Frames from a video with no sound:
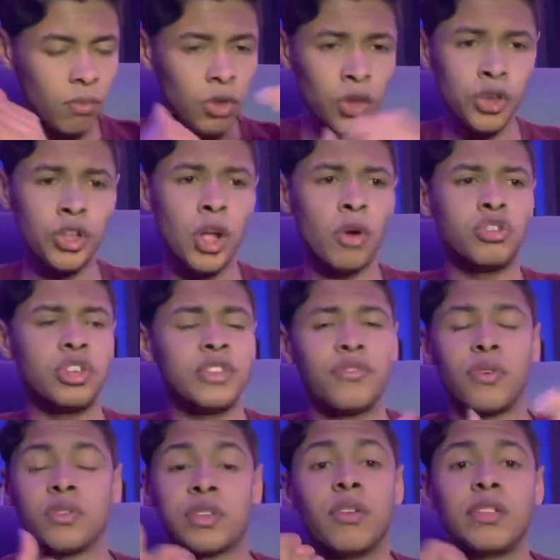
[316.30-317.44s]
you know, she
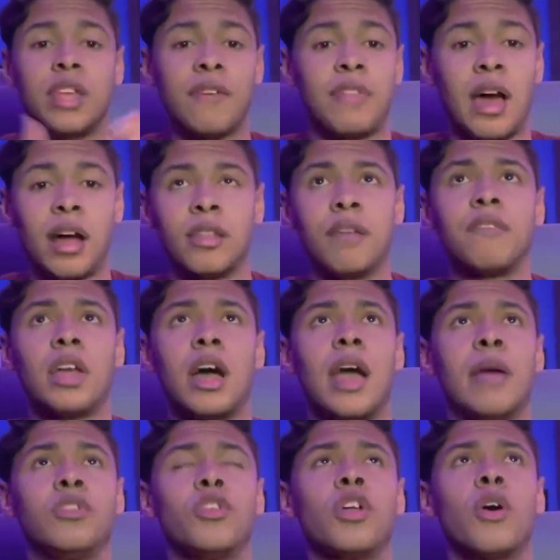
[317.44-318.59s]
feels guilty of that, Olivia.
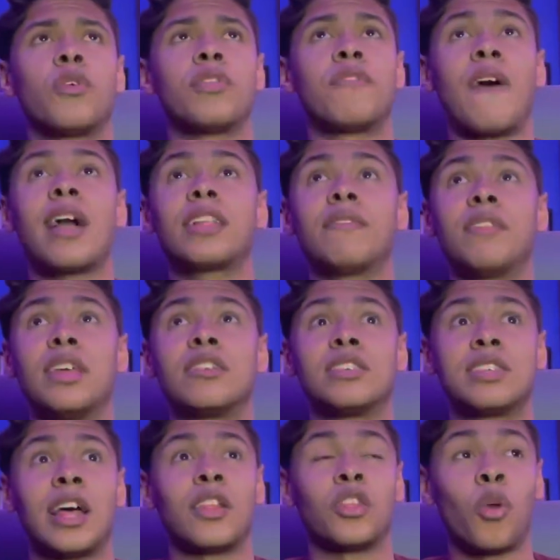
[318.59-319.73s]
And, you know, the fact of this is
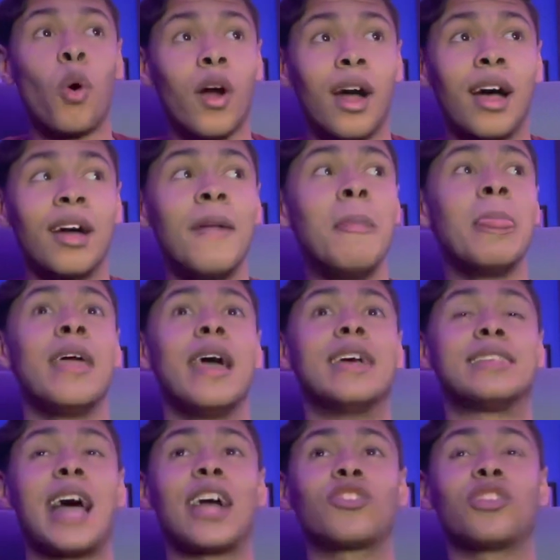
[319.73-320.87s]
that Laura is
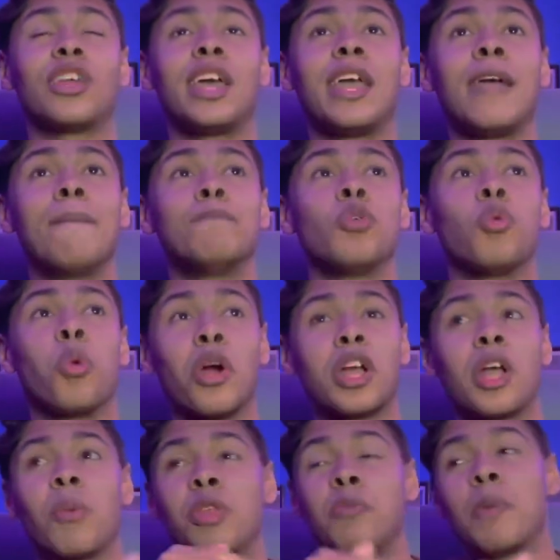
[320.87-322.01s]
actually
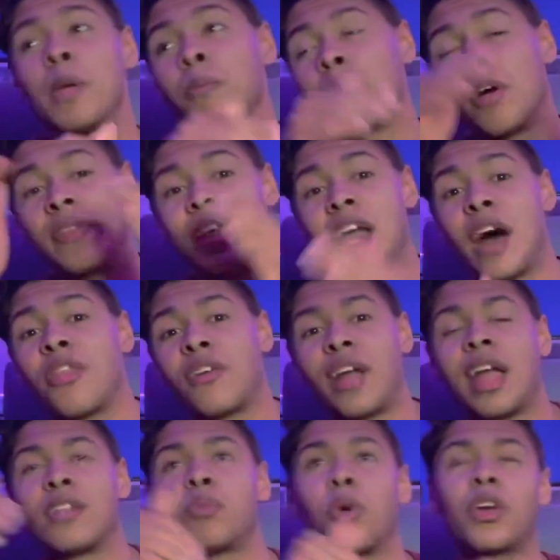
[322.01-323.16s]
working with the people on the other
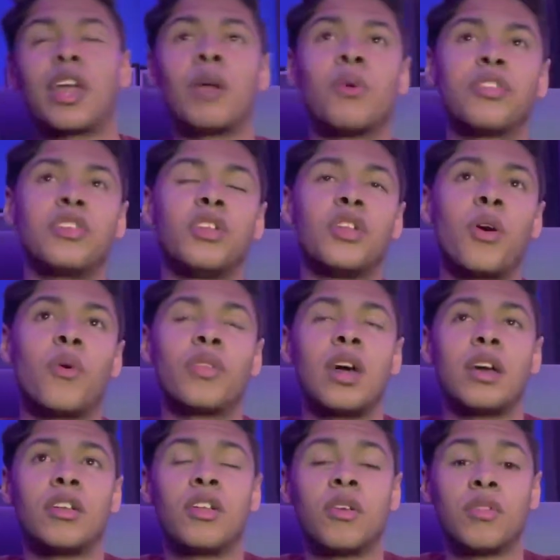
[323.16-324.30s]
end, working with, you know,
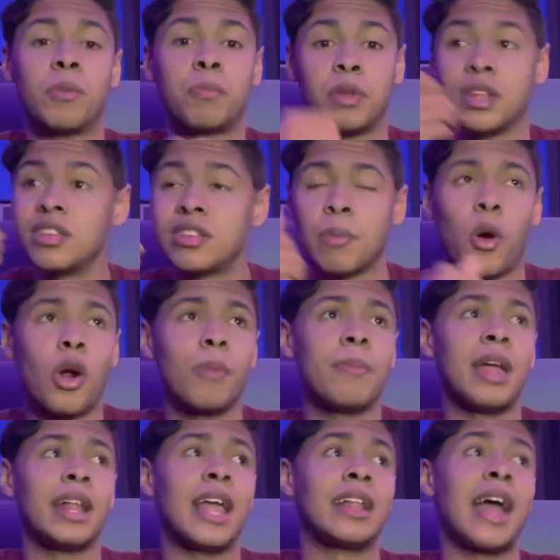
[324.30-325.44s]
the, you know, the police
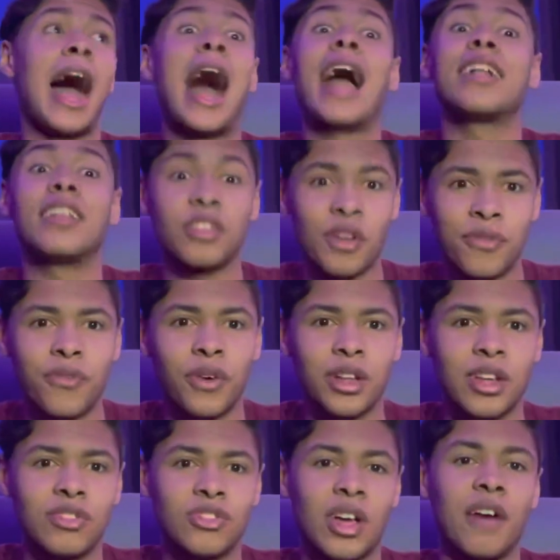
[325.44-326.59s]
department and hiding the
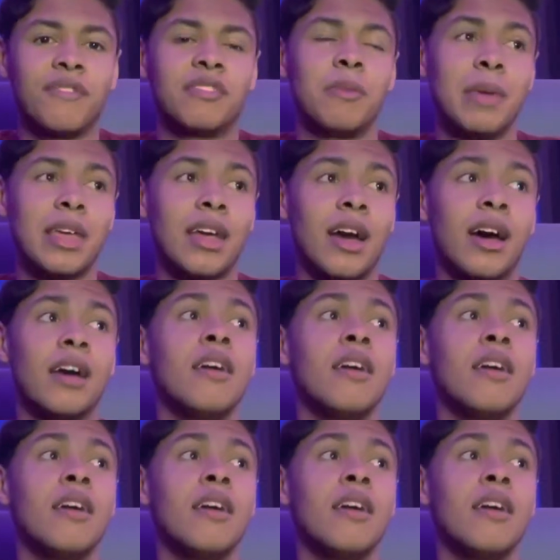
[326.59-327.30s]
footage of Tamika